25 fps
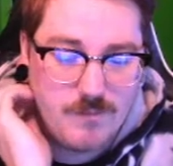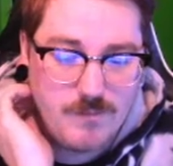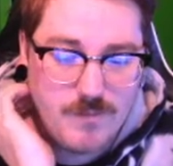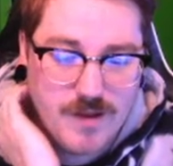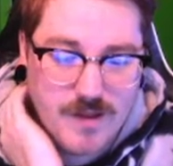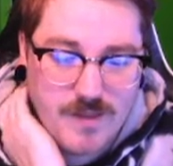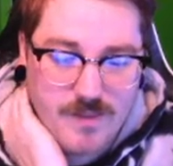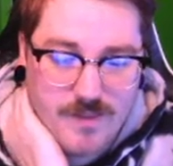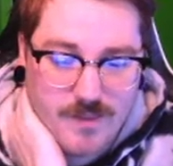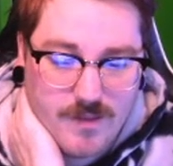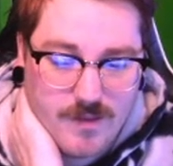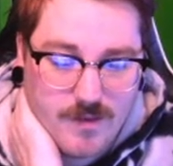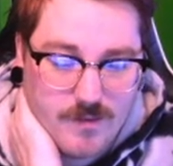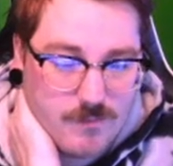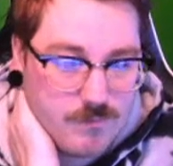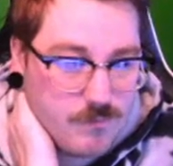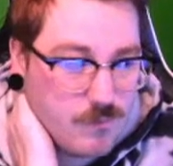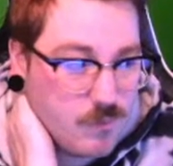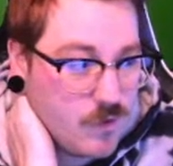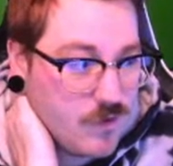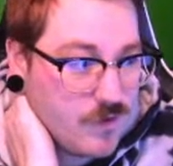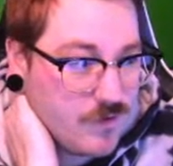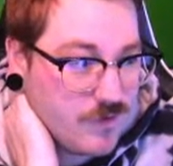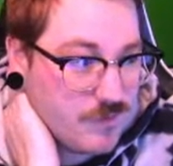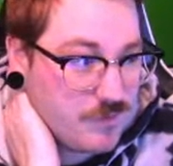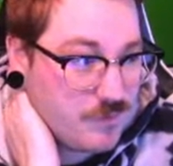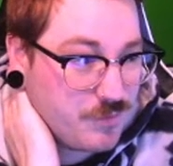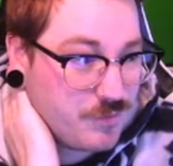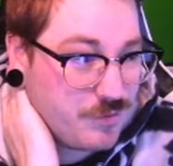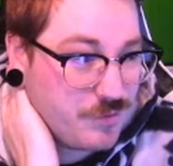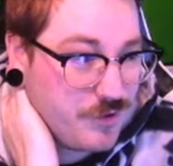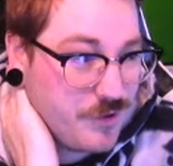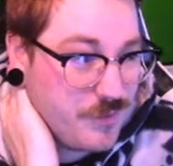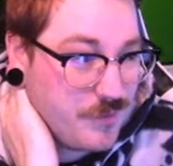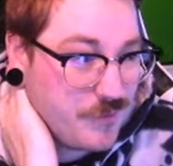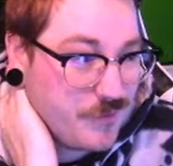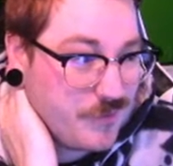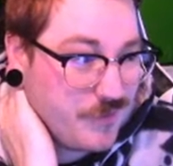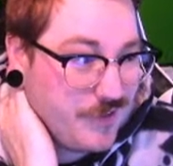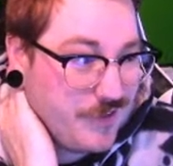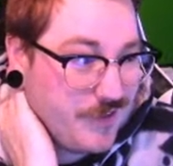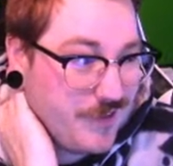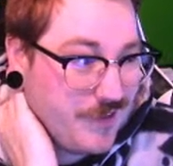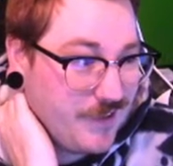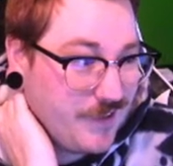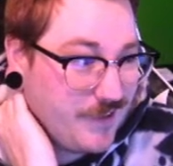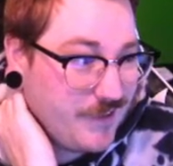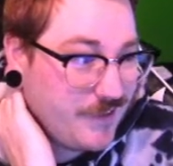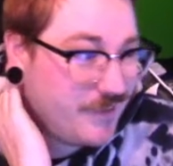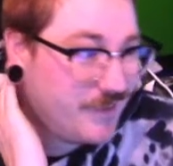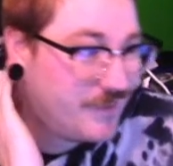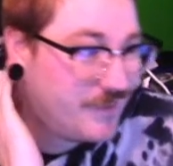And then, what is it, Primarina?